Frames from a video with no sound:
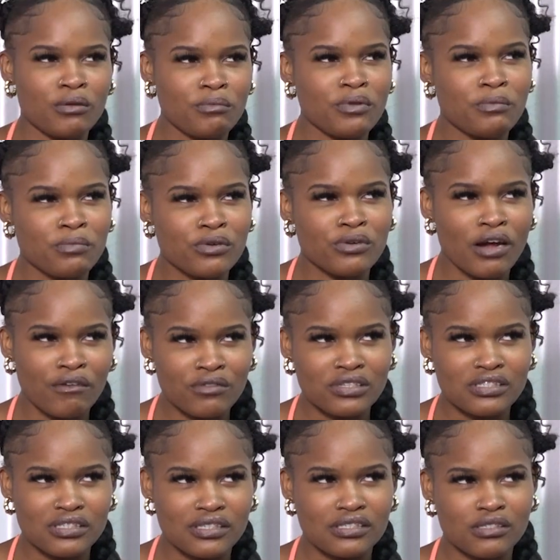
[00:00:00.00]
of people
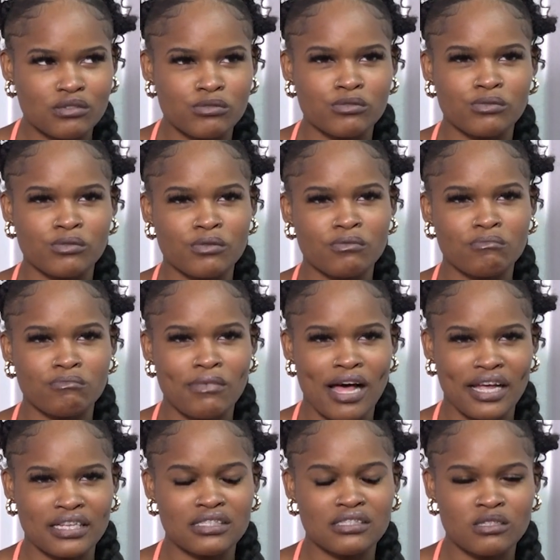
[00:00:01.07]
gravitate to
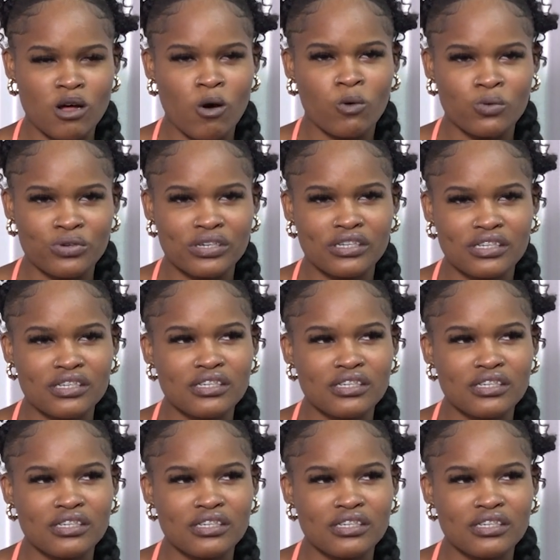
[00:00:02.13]
my sound.